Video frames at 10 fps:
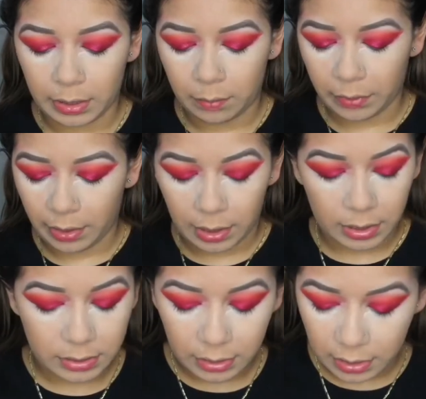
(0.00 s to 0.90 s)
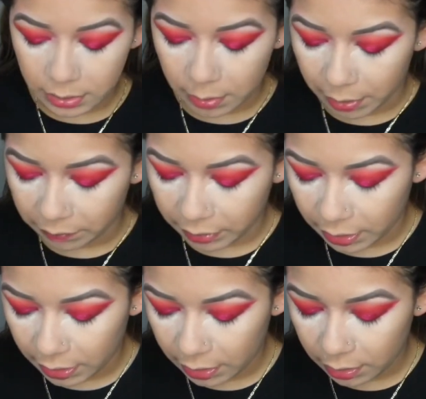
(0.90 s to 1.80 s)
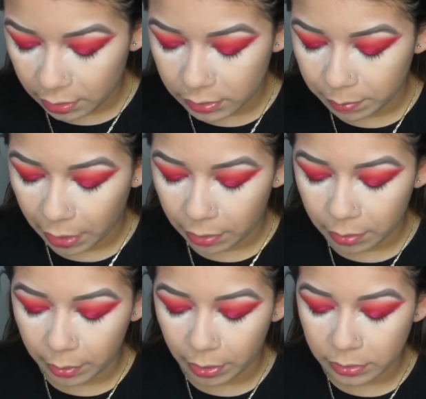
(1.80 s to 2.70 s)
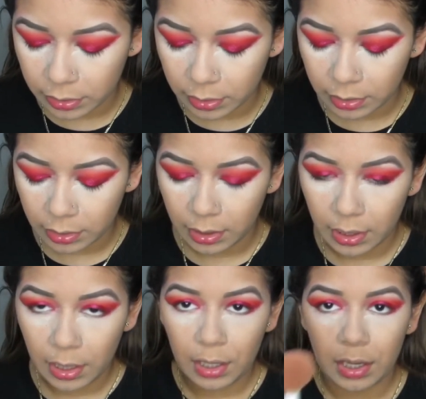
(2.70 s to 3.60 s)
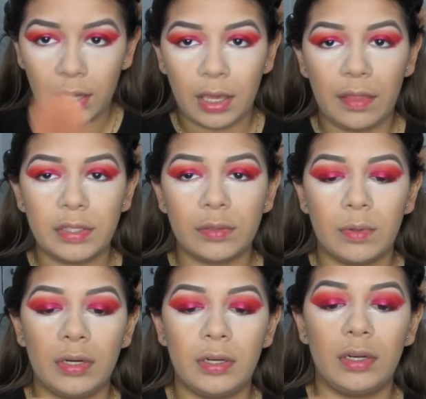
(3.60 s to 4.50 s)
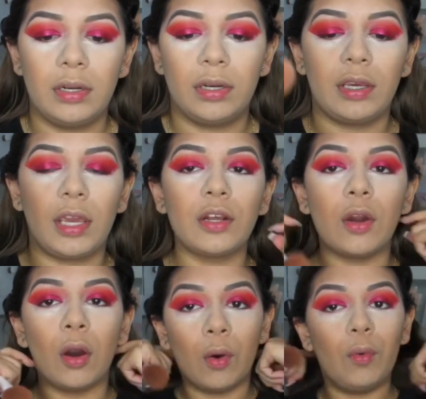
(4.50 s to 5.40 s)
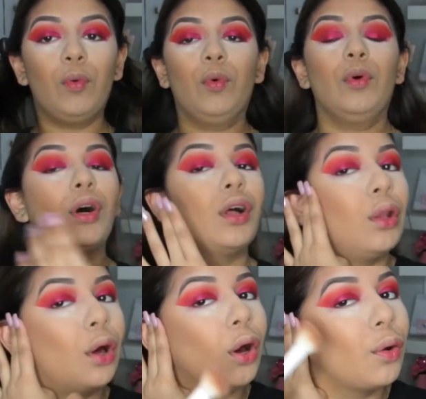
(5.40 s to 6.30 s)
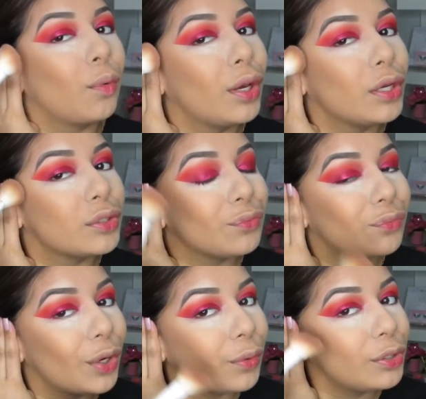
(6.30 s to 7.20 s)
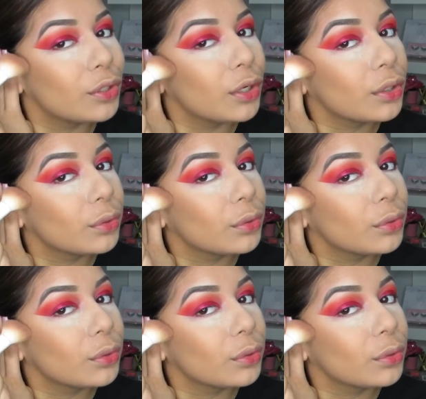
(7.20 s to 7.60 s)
with the Anastasia Beverly Hills powder bronzer, and this one can go a long way. It's very dark,